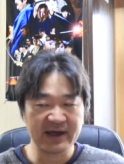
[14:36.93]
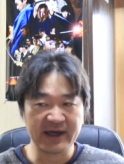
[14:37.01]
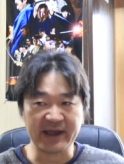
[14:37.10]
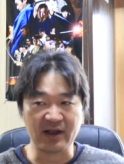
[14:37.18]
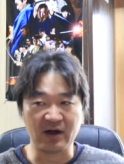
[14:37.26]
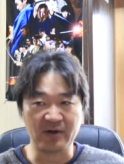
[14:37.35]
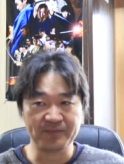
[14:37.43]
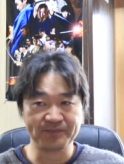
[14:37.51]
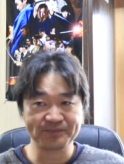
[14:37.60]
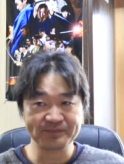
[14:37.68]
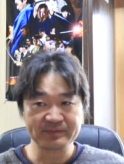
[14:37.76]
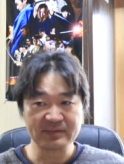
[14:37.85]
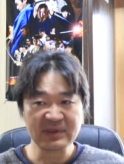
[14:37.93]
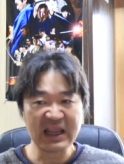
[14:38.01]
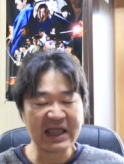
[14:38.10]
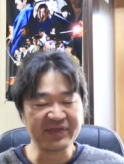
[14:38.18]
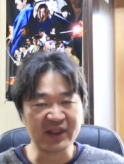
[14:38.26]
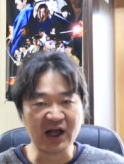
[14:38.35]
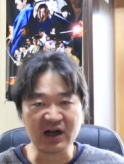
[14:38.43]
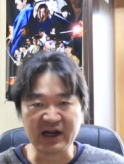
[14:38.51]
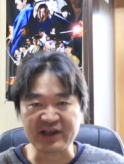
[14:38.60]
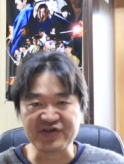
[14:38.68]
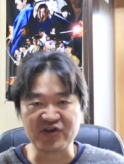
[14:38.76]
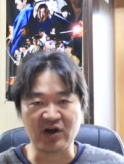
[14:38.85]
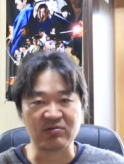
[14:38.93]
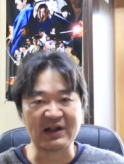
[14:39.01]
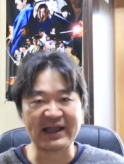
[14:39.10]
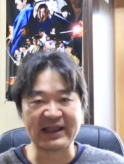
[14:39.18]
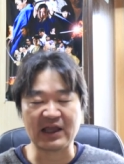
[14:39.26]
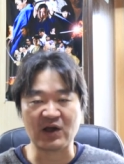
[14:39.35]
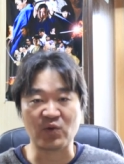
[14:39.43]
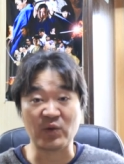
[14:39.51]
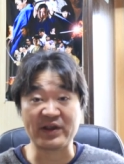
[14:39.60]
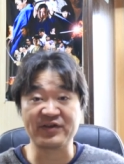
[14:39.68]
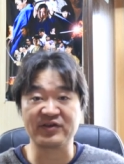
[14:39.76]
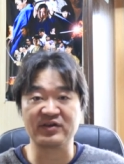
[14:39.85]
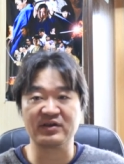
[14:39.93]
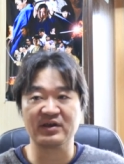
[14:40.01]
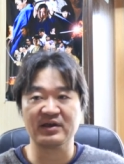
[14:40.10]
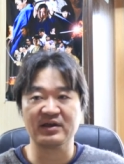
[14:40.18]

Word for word: you know, knowledge of writing, which